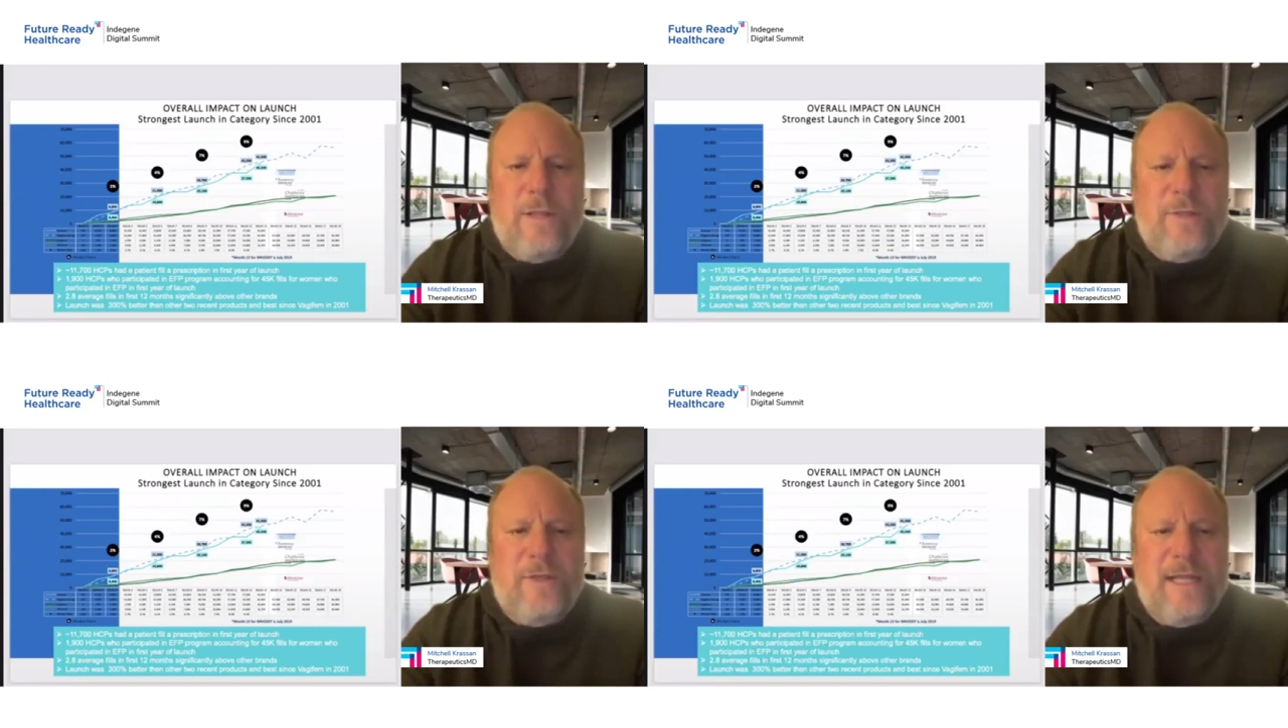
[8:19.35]
of
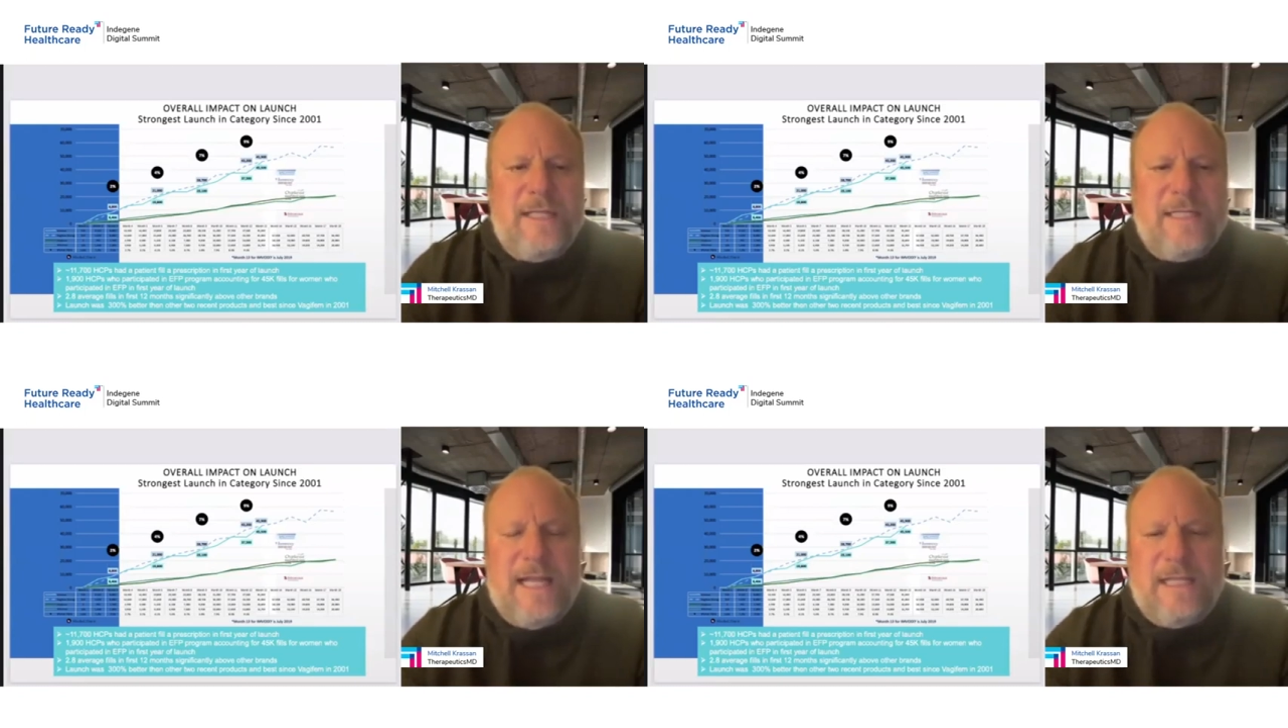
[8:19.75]
the
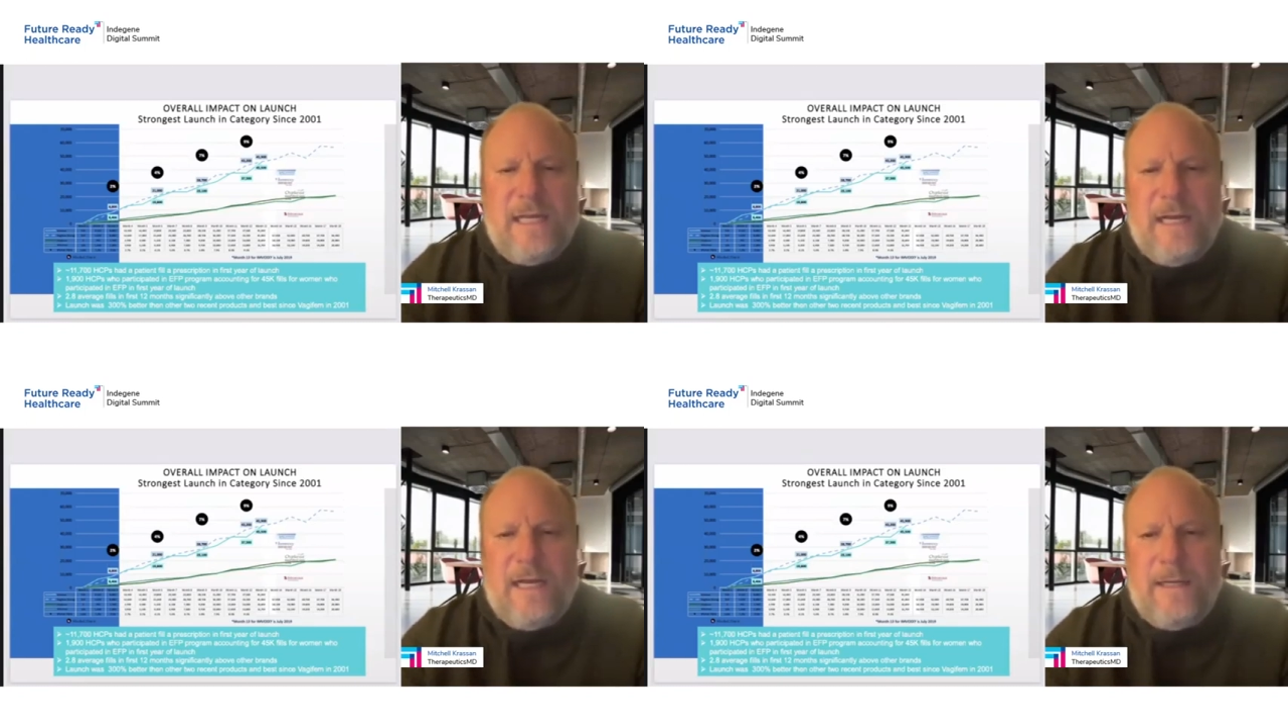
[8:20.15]
things that
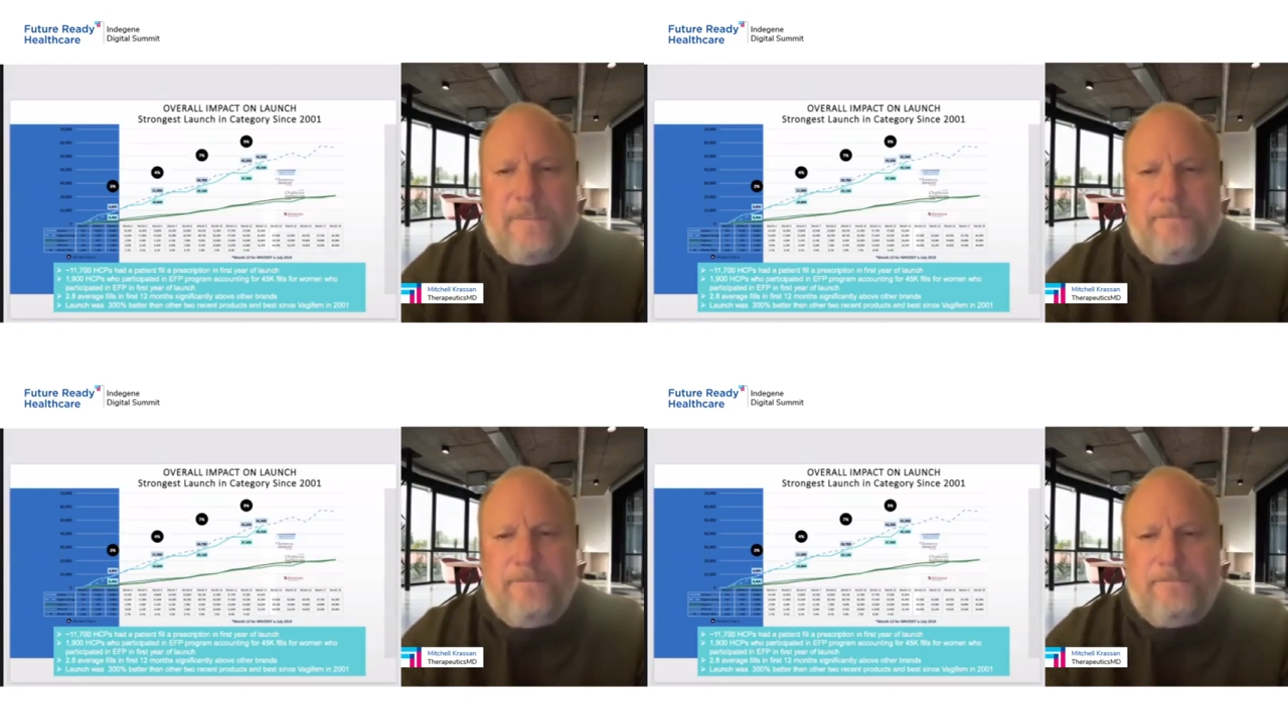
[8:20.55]

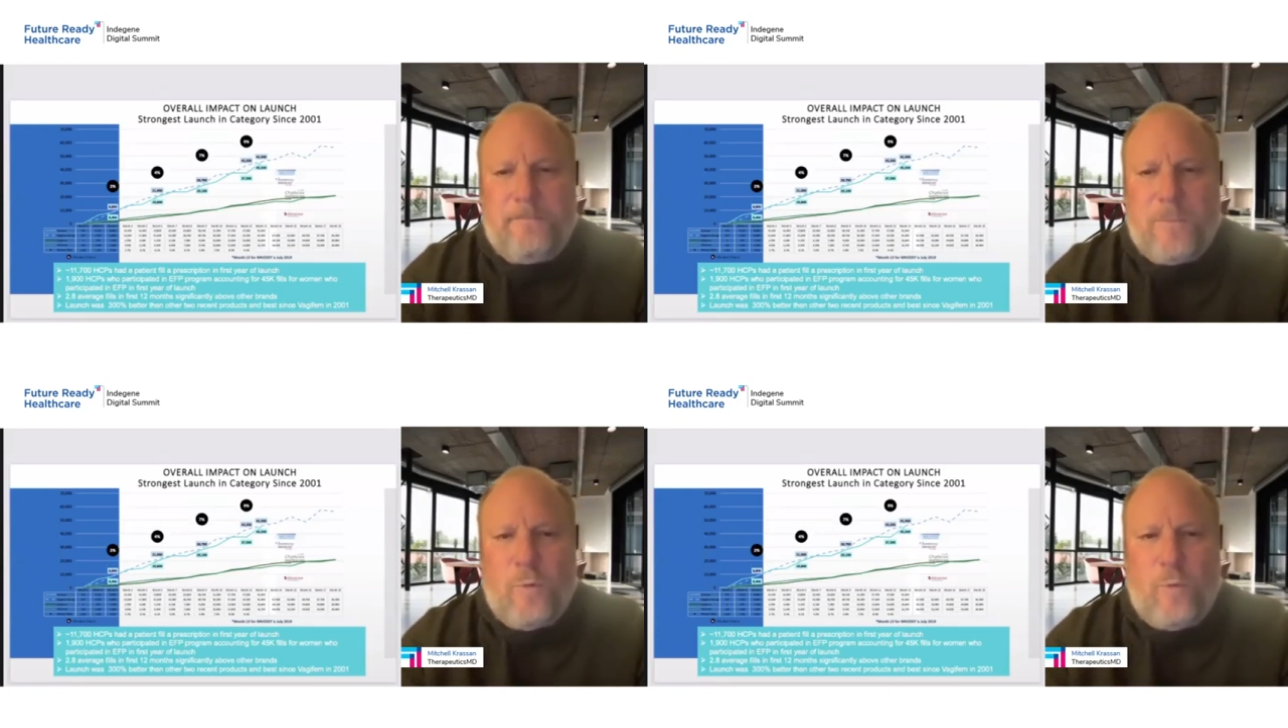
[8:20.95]

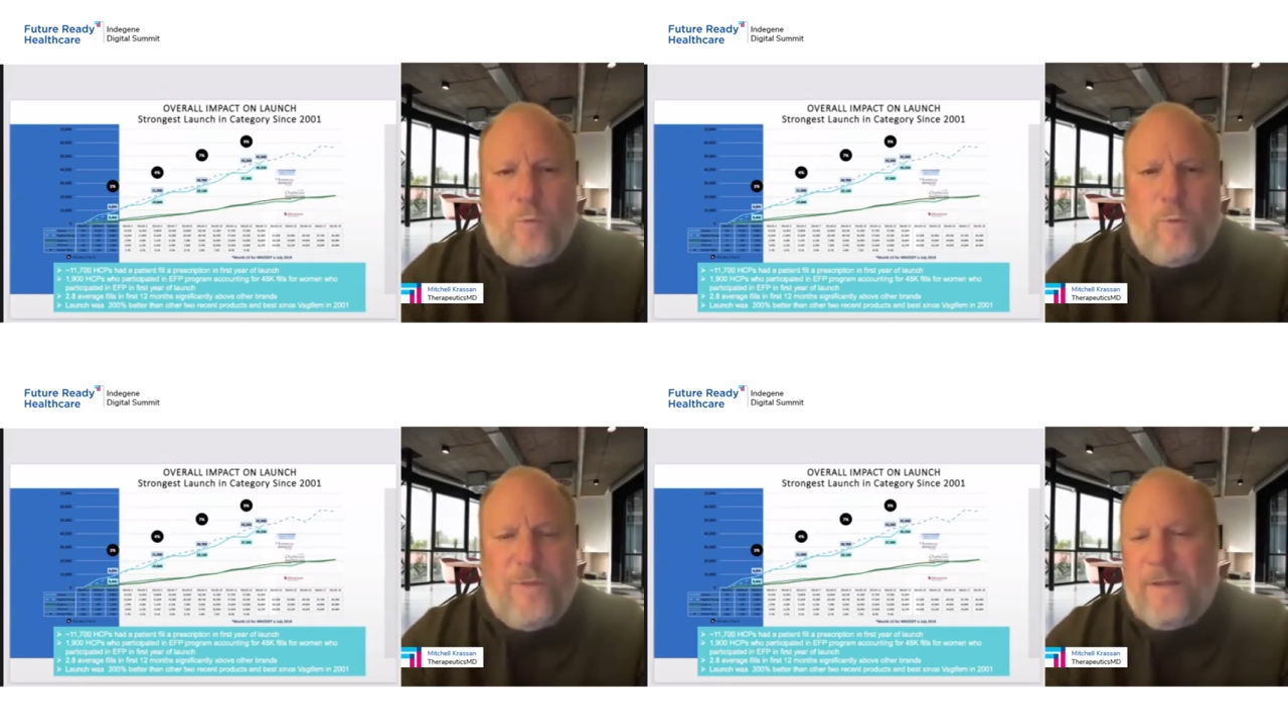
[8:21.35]

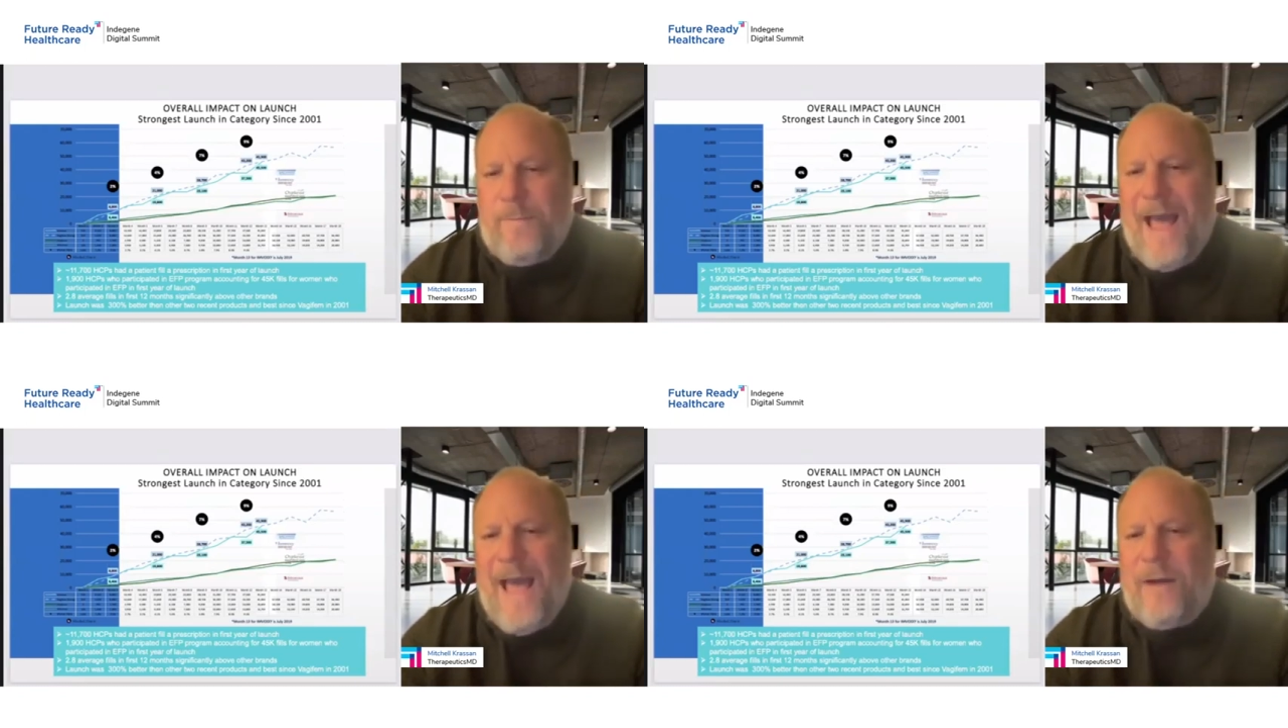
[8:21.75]
we
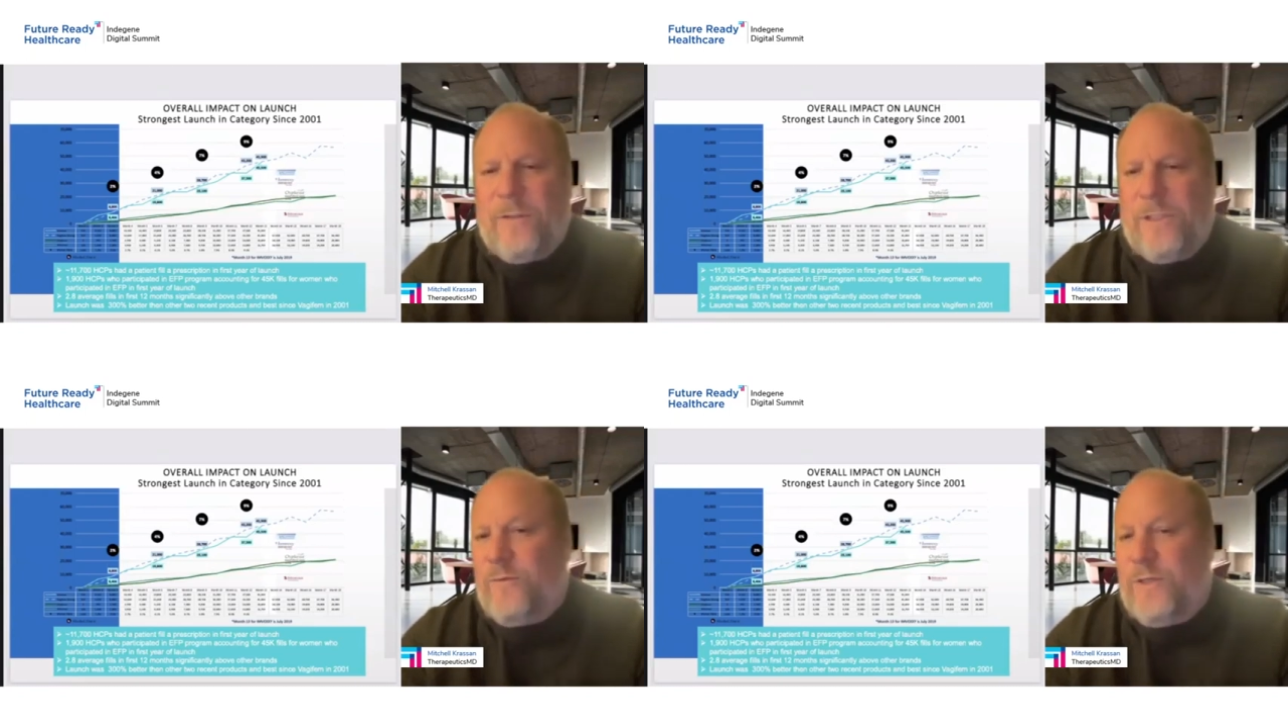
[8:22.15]
think
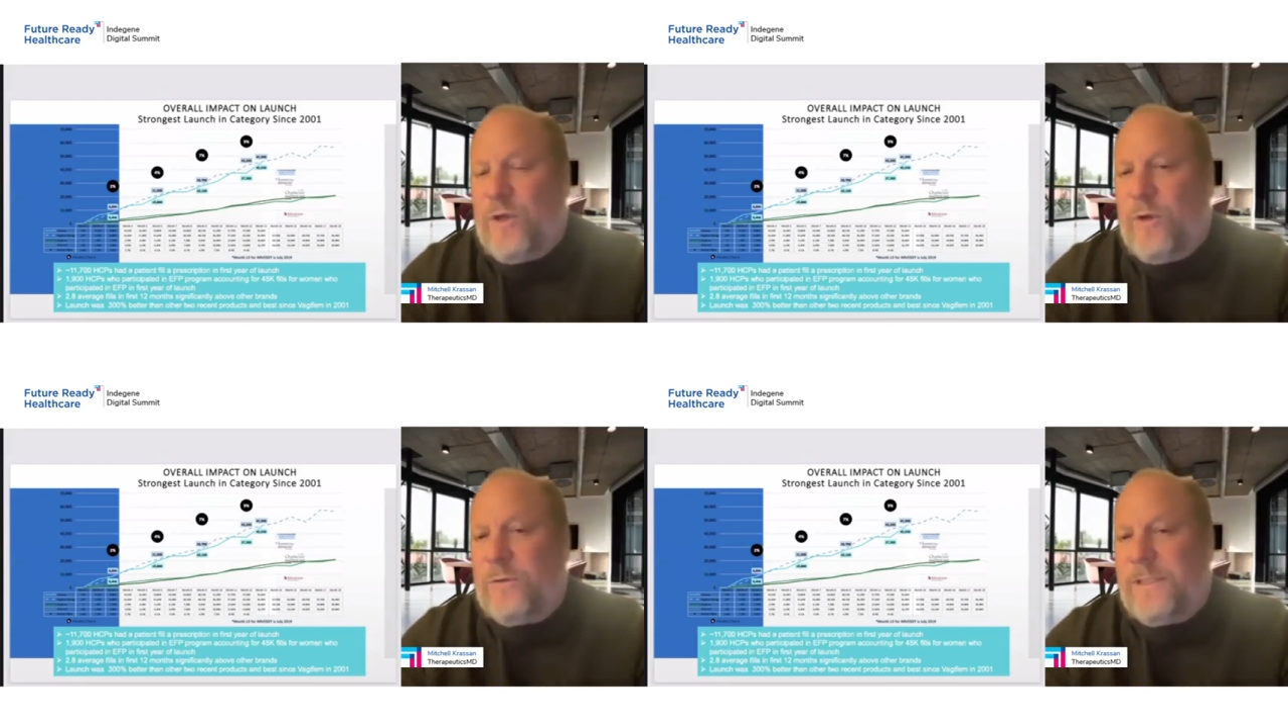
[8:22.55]
matters is
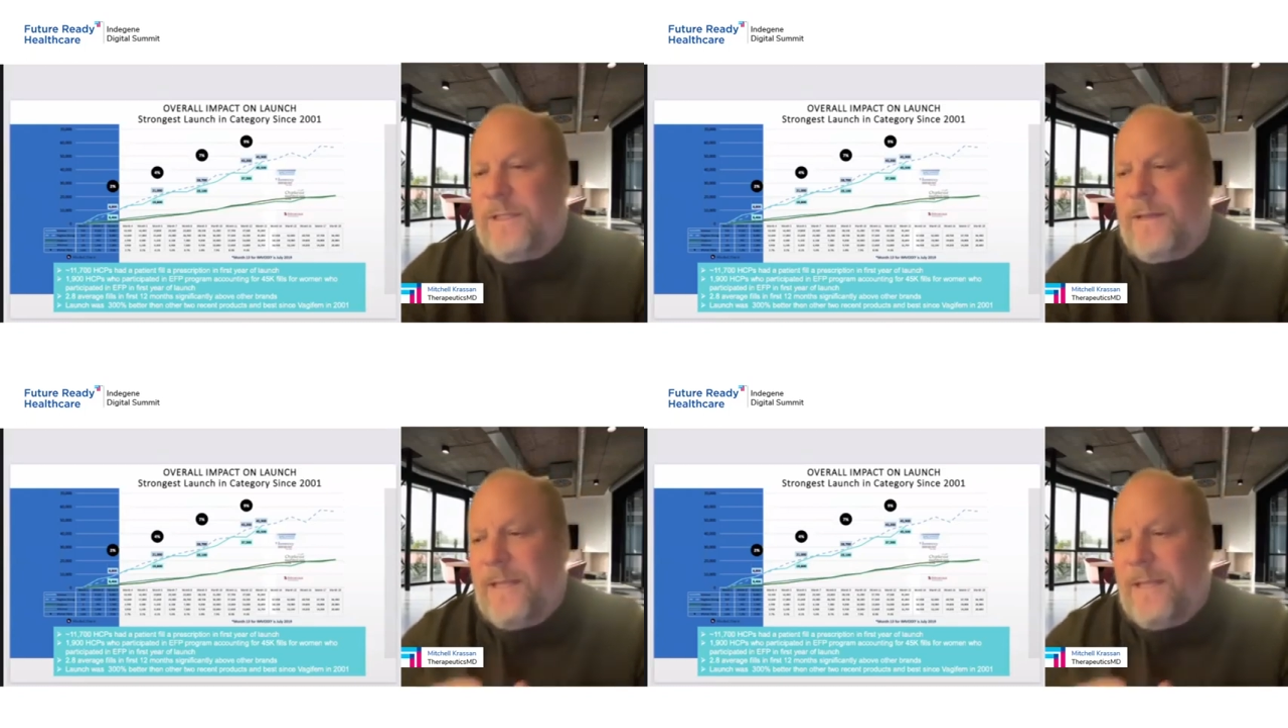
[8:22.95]
results.